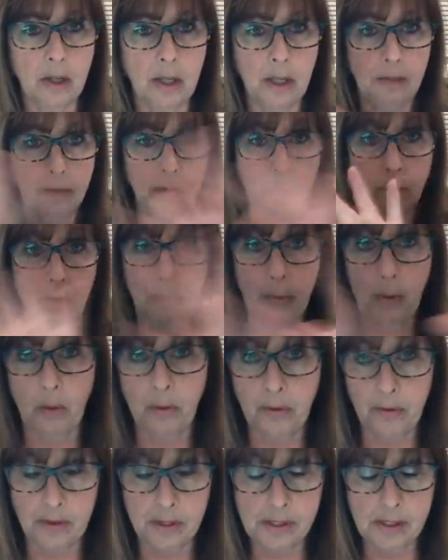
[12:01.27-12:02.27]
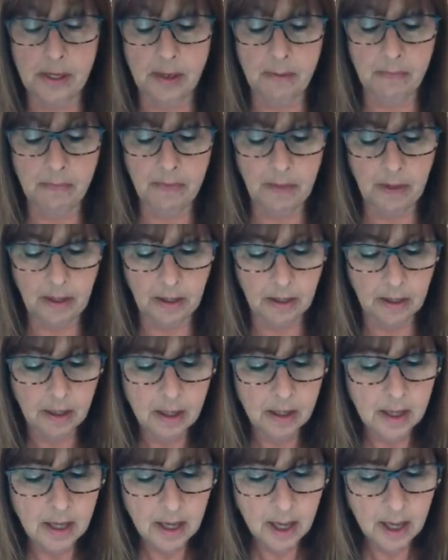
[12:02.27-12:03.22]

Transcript: kit. They're the, both the same thing.